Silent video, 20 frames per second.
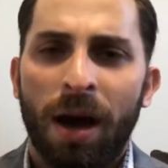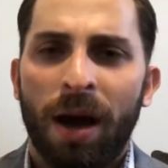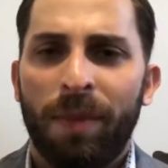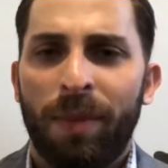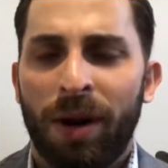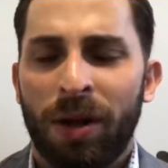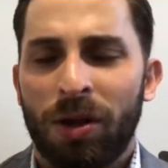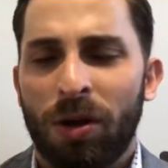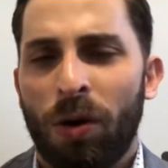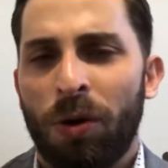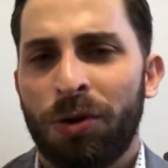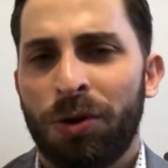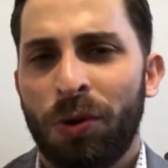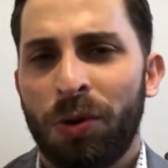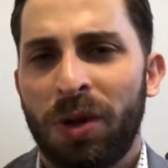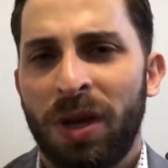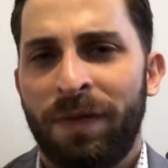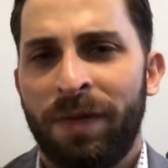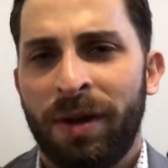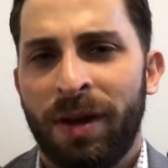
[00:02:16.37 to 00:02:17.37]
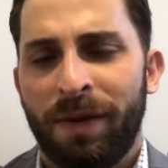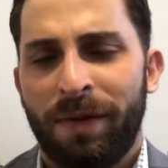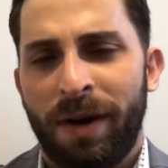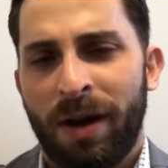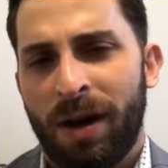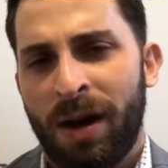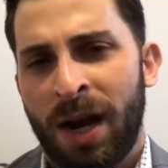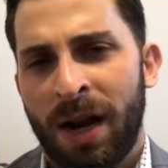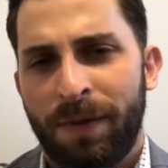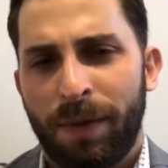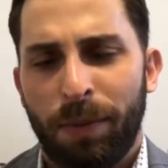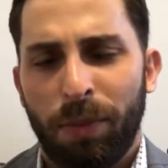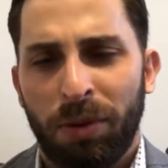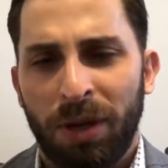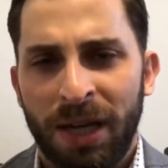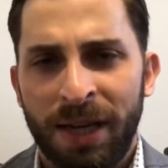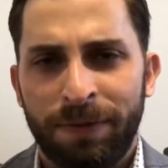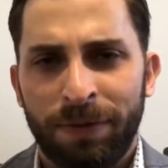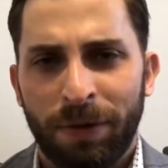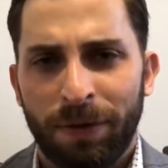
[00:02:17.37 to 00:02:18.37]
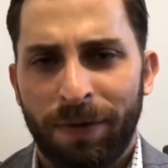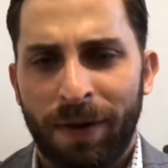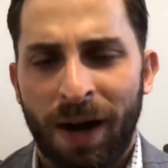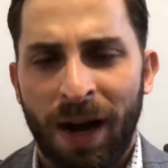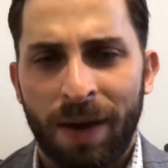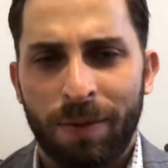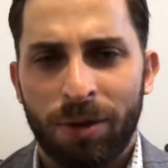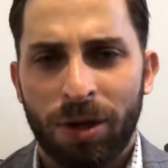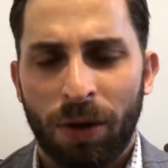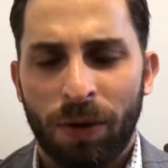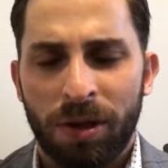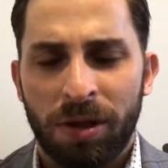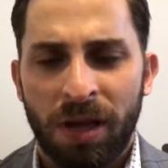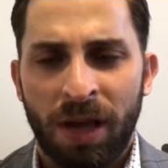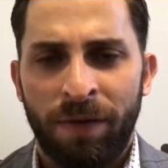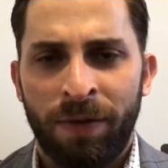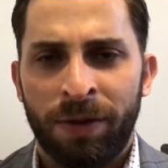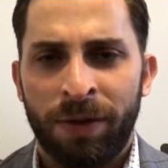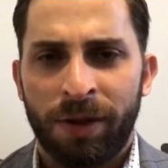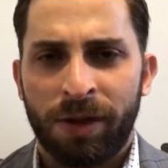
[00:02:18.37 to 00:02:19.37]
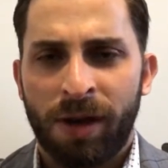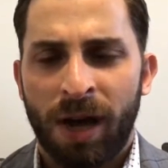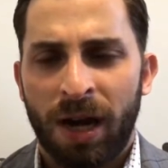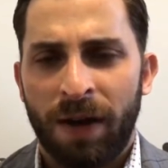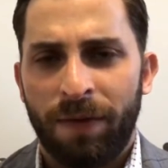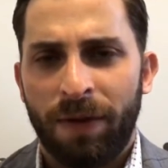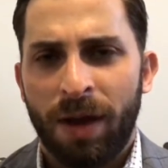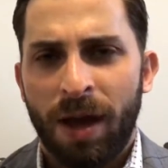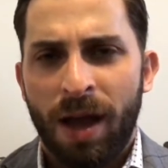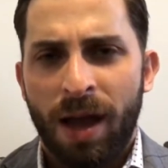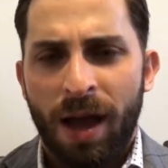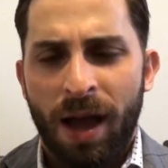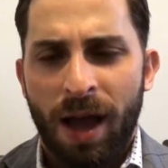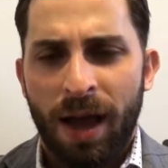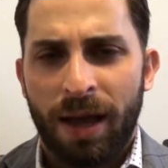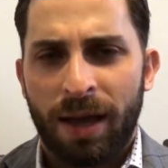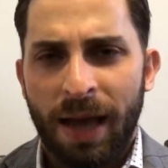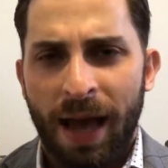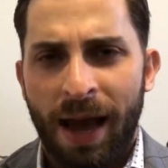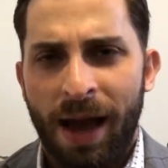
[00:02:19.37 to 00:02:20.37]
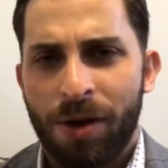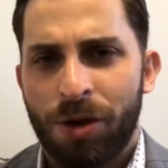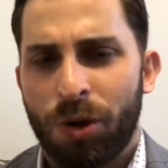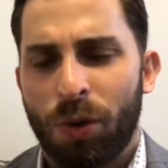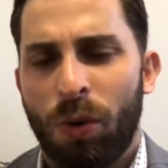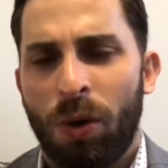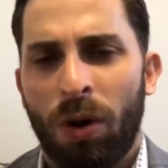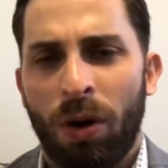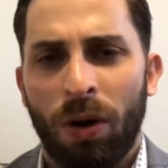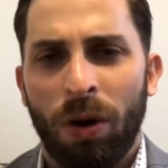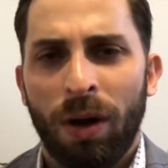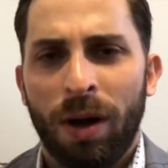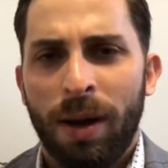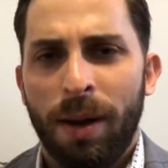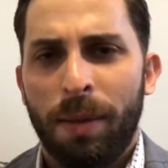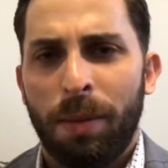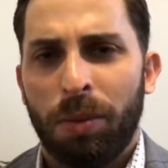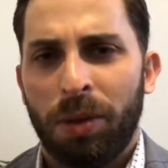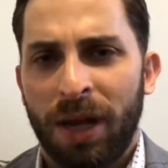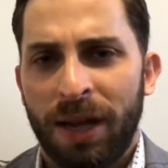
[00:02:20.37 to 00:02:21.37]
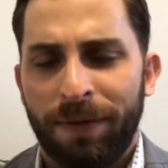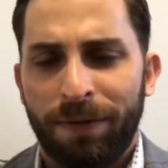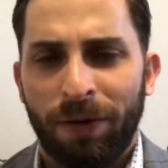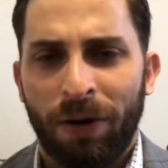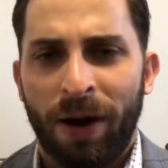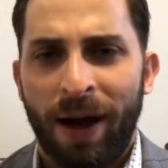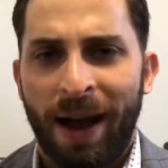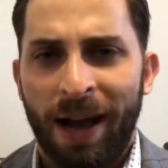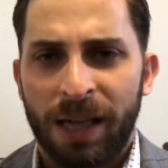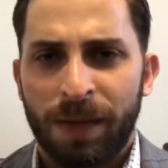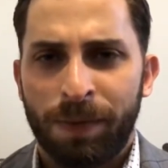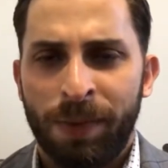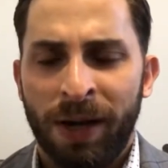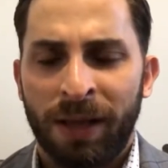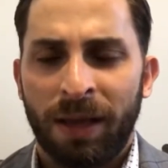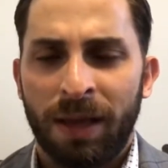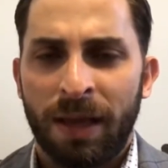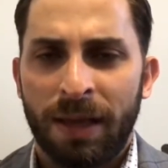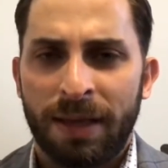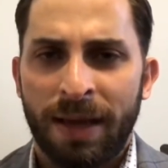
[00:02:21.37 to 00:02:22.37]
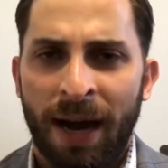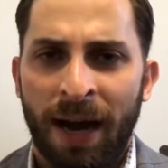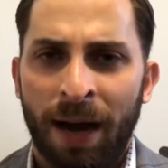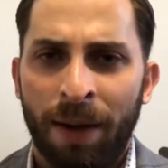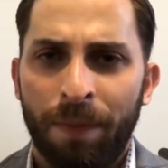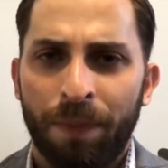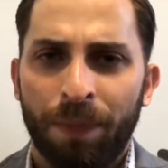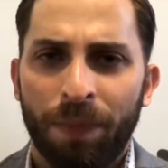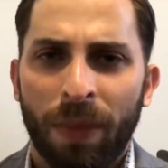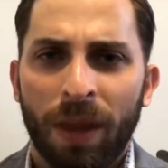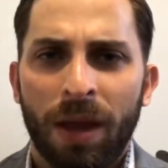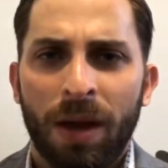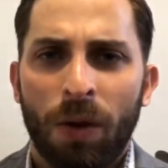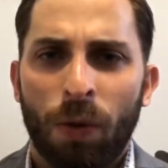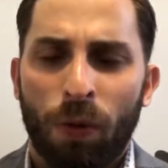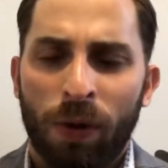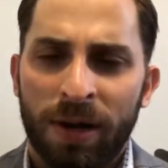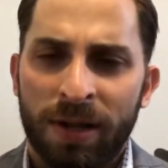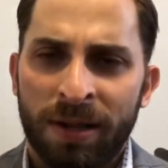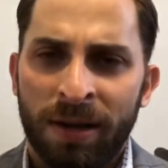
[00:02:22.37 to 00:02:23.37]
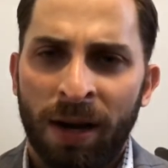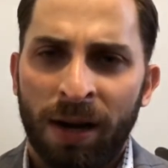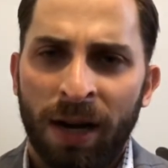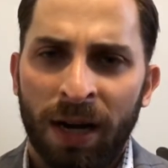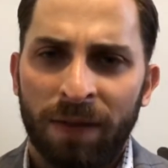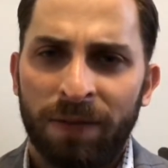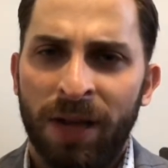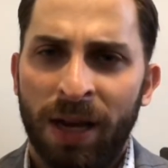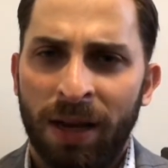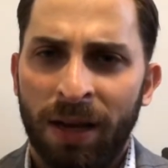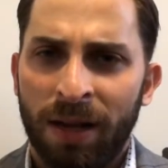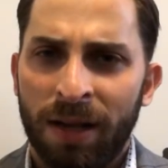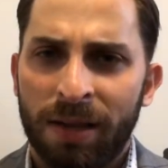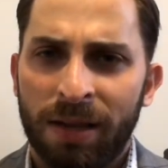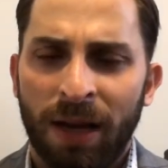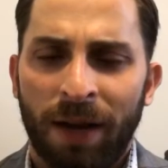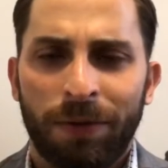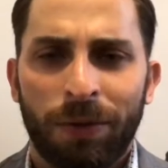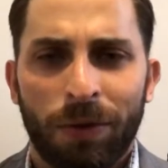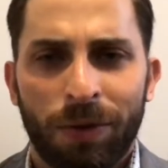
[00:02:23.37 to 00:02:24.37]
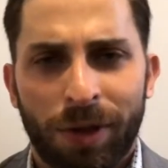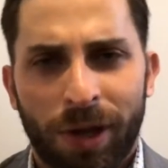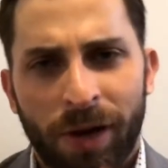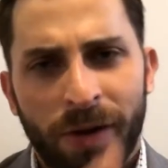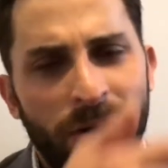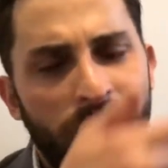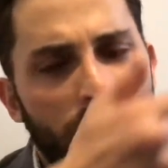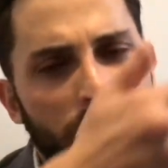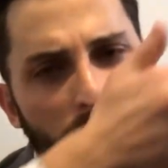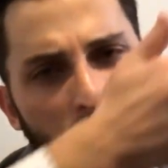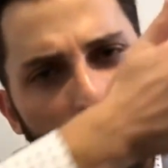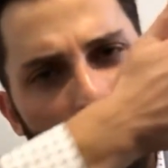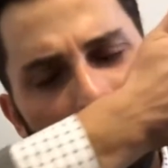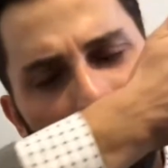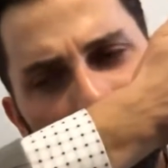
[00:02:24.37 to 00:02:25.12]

But it's also giving it a kind of a playful vibe. So it's giving this kind of a casual, playful aspect in the top, where it's not kind of taking itself too seriously.